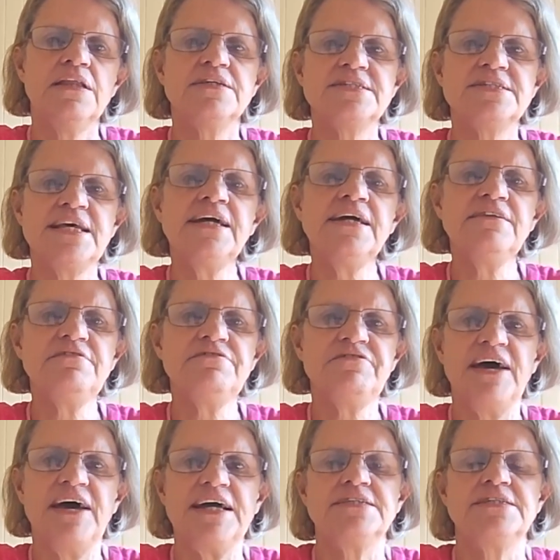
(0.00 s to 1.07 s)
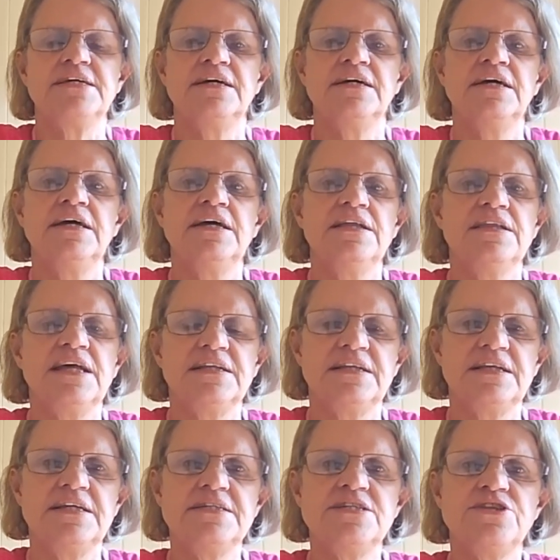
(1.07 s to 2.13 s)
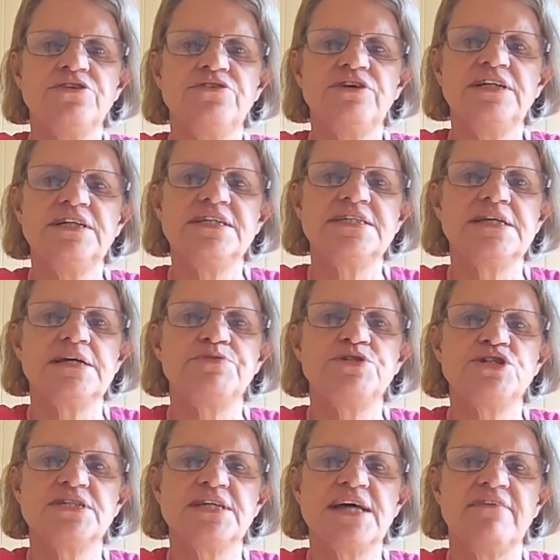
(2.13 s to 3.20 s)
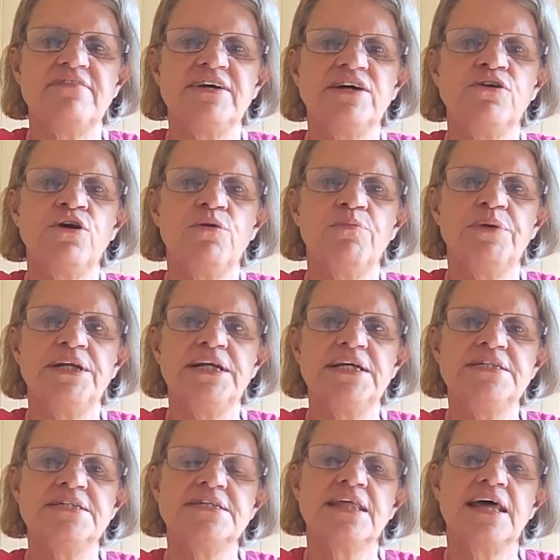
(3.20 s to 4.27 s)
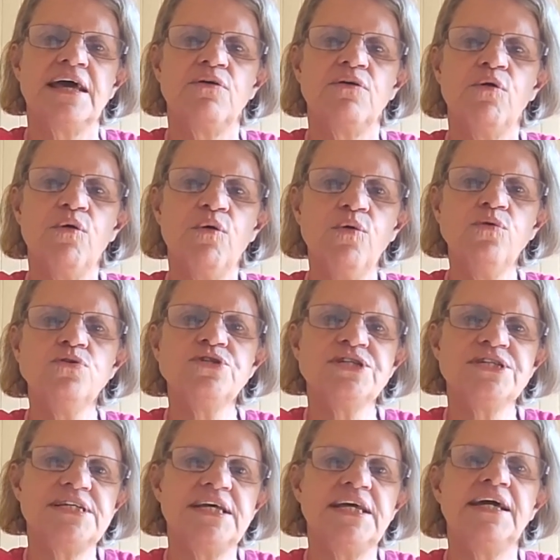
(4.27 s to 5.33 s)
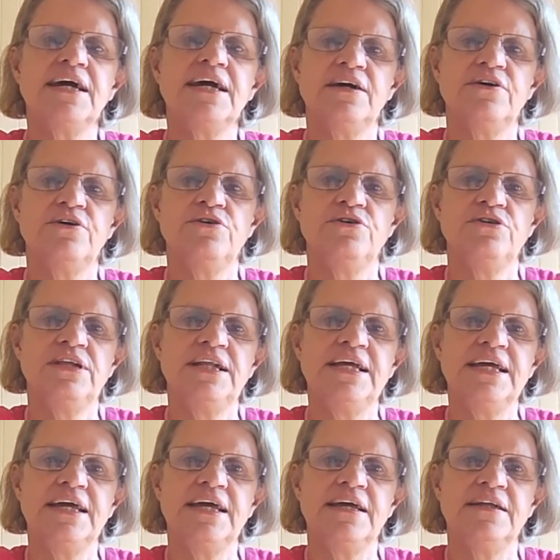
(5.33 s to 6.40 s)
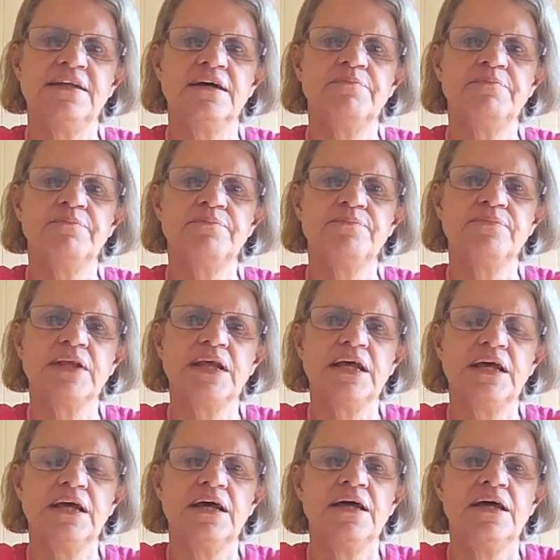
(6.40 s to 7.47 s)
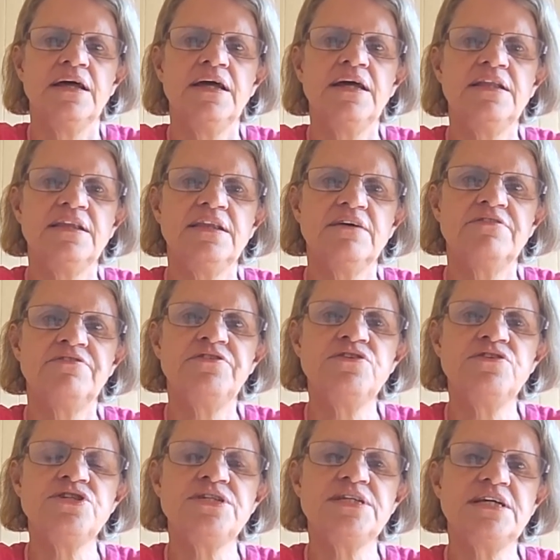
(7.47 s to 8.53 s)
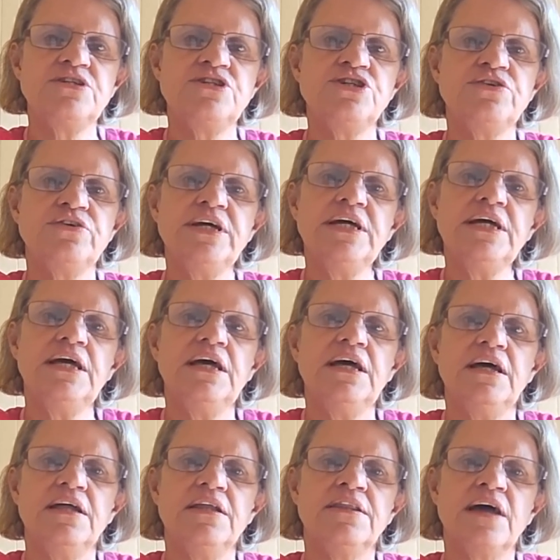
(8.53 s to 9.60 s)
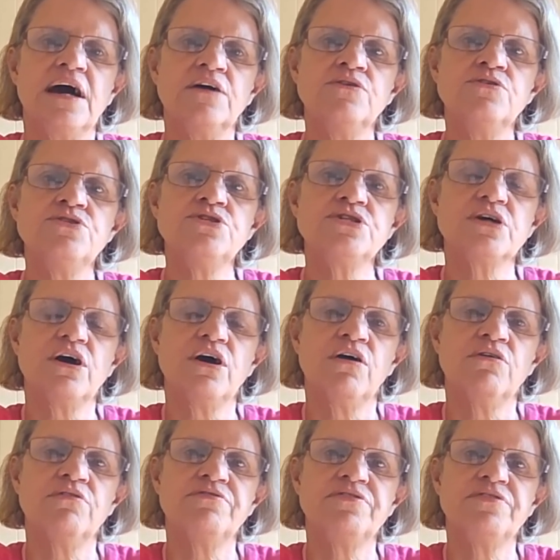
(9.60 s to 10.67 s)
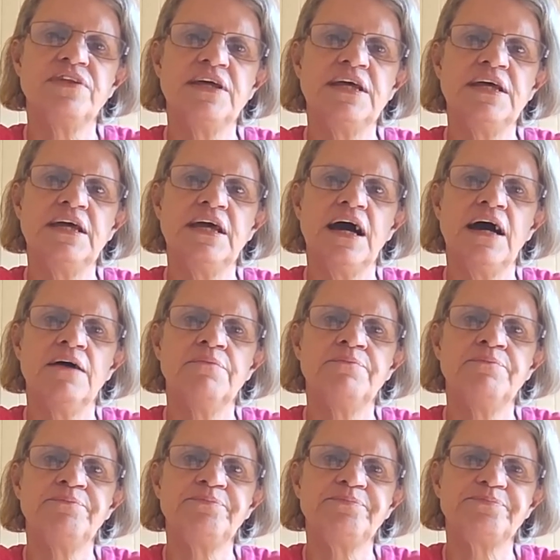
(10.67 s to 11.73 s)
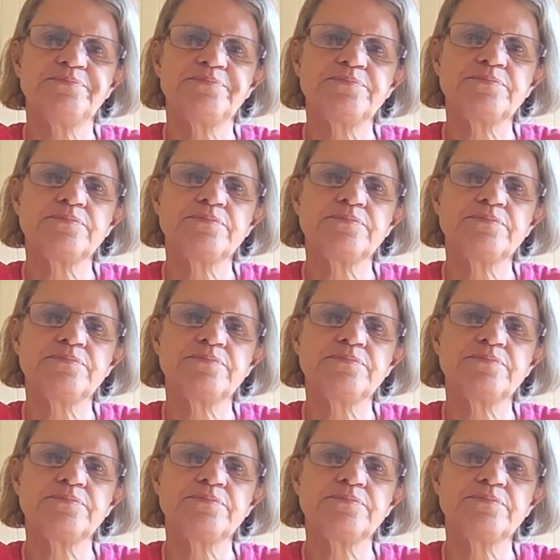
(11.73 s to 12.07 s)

The second factor that these three deceptions have in common is they all seek an earthly kingdom. In the first century, those of the um,